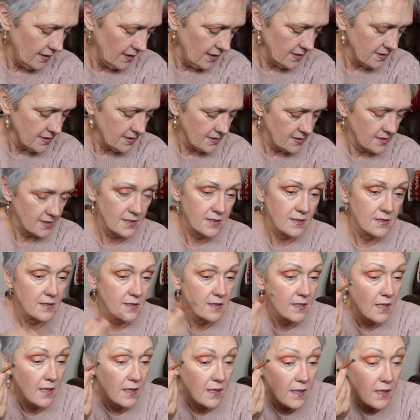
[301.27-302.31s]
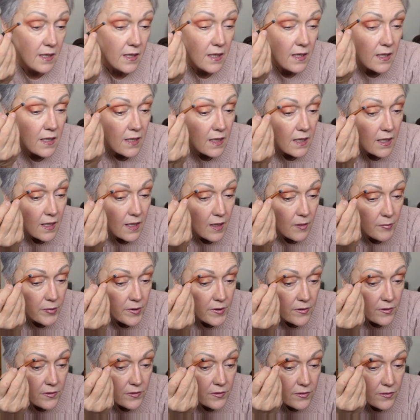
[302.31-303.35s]
this up
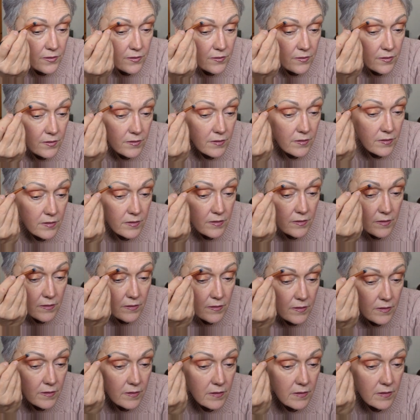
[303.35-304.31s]
here too.